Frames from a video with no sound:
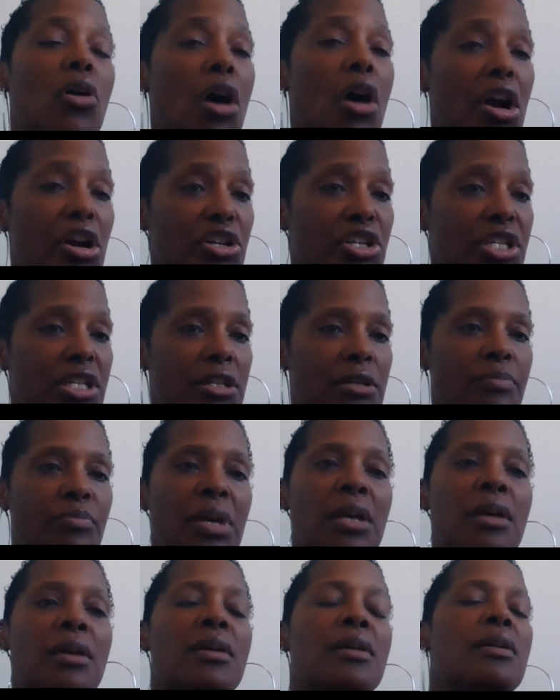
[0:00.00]
hardship,
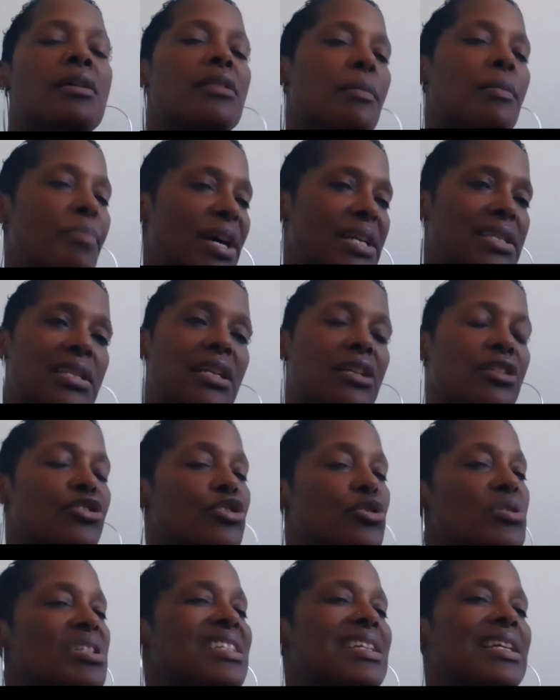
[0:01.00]
the best thing to
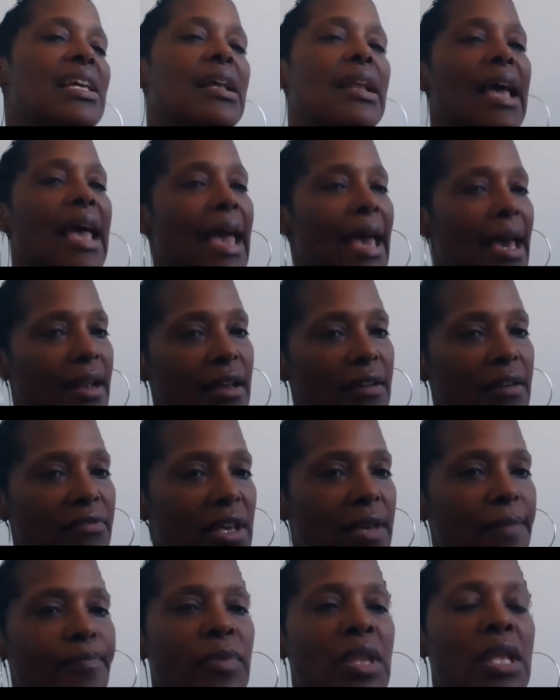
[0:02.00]
do is to get ahead of
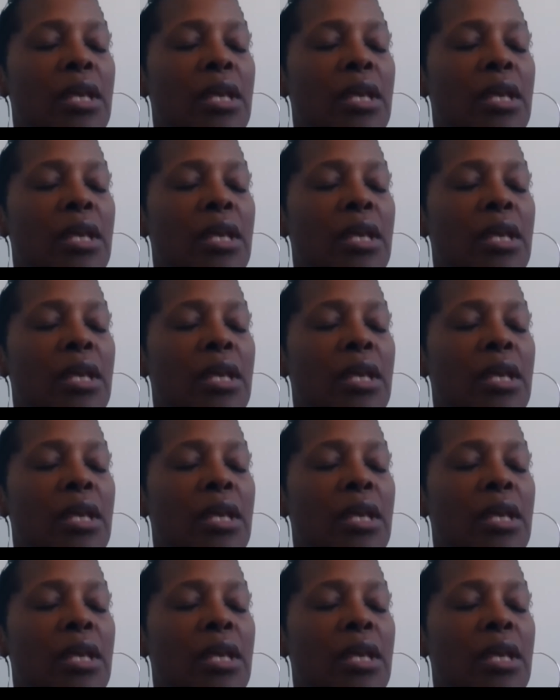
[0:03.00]
it